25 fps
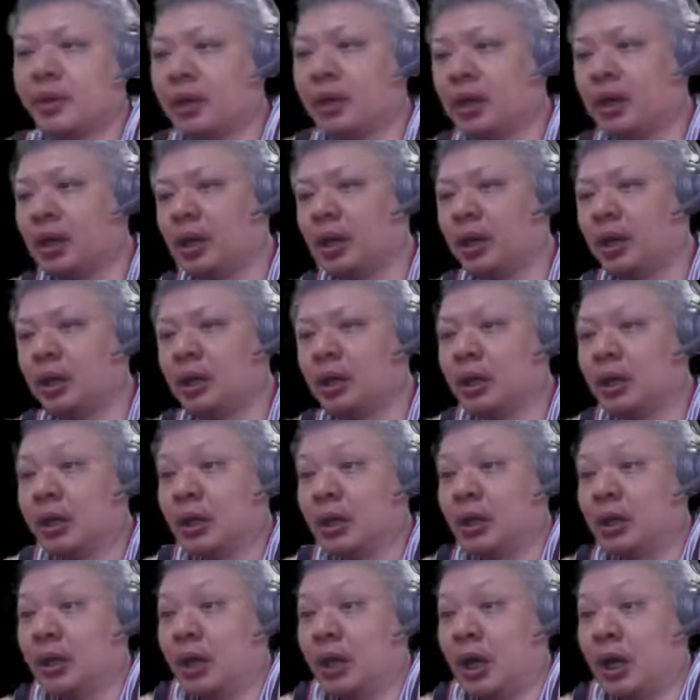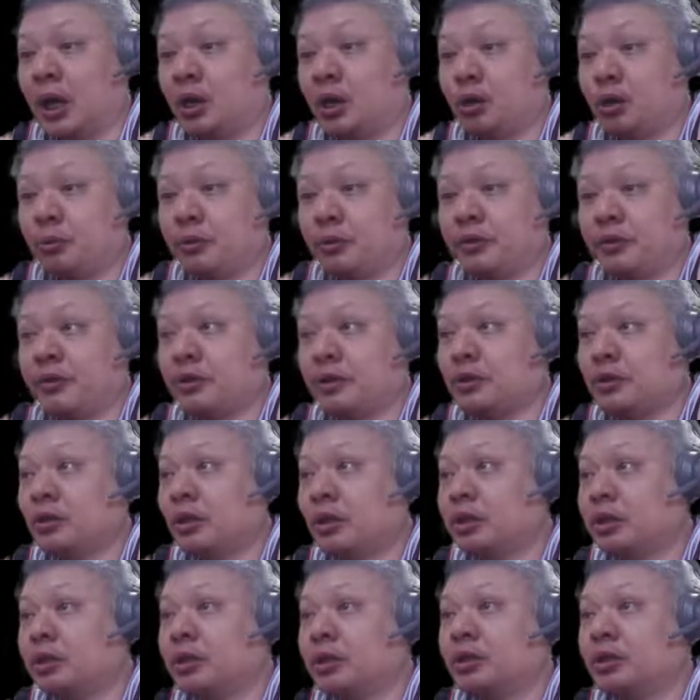I hope you've enjoyed this short
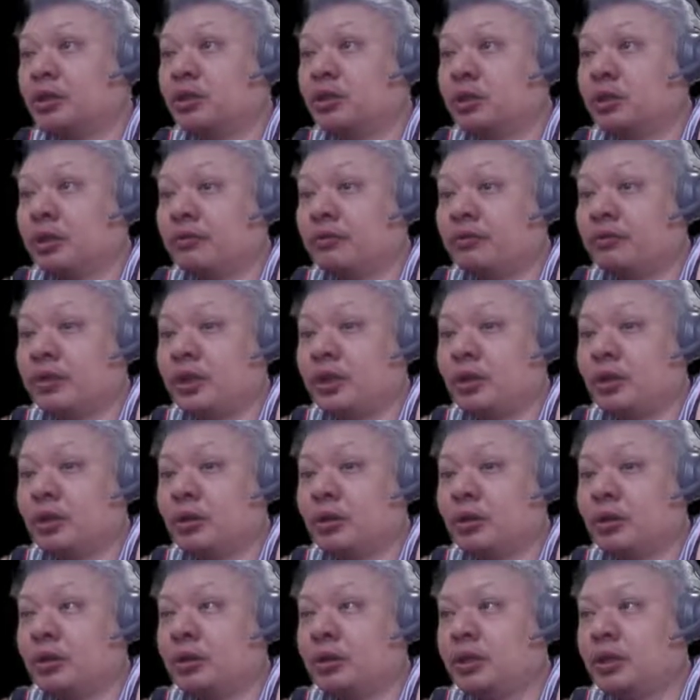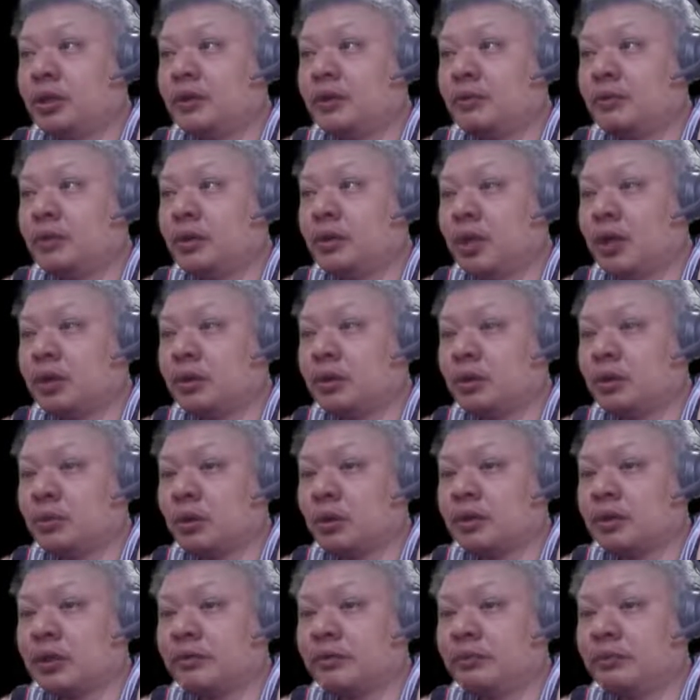video. If you like the work that I've been doing,
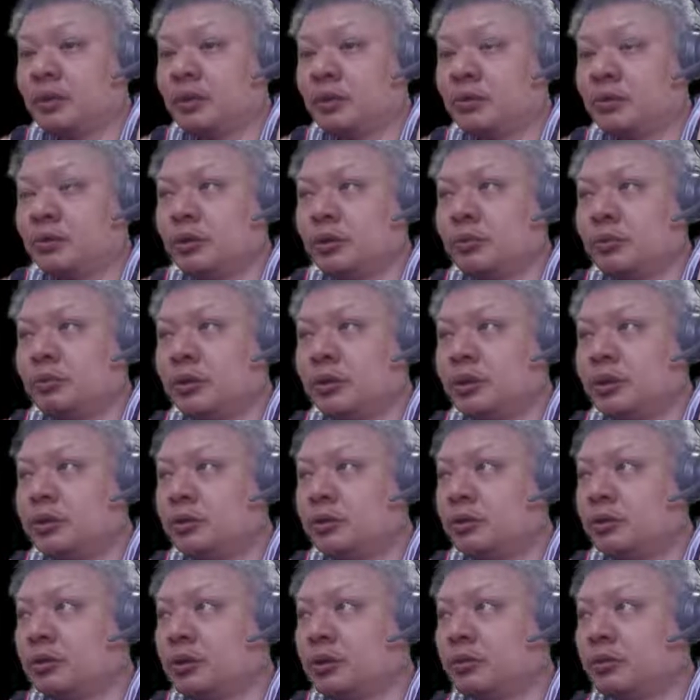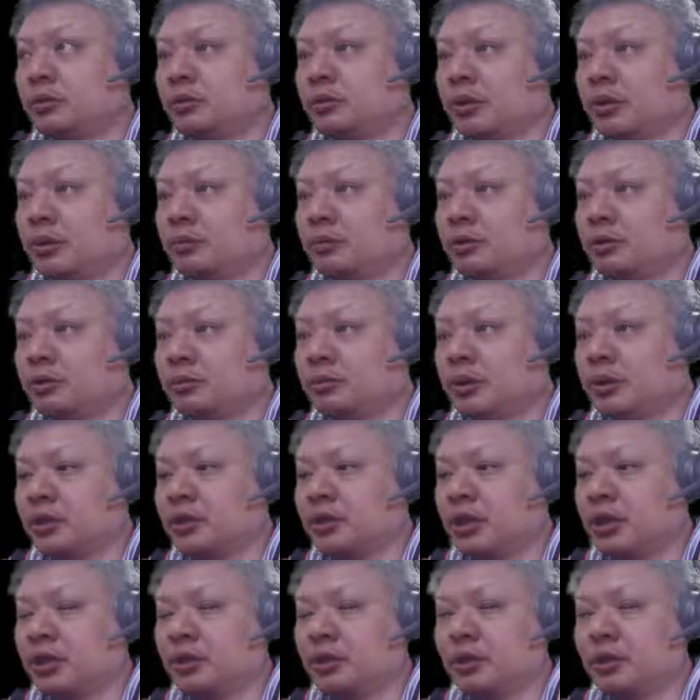please do subscribe to my channel and give me a
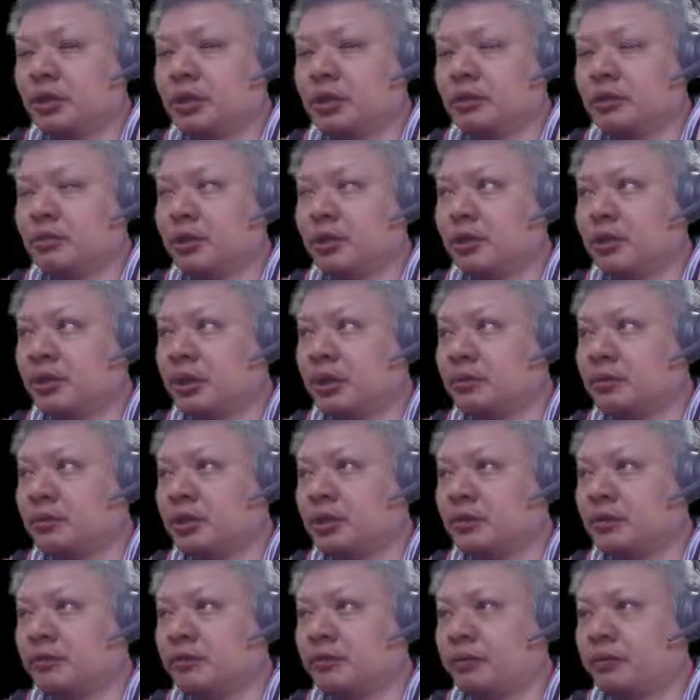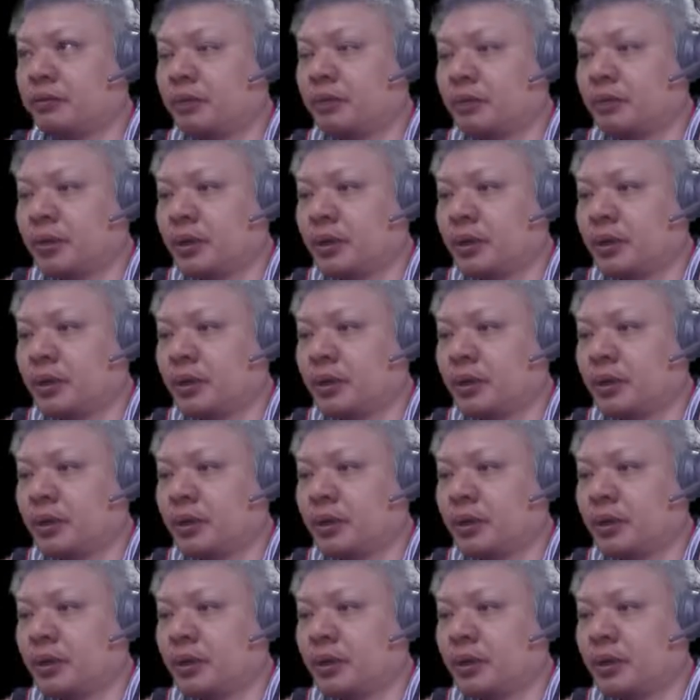thumbs up. Thank you.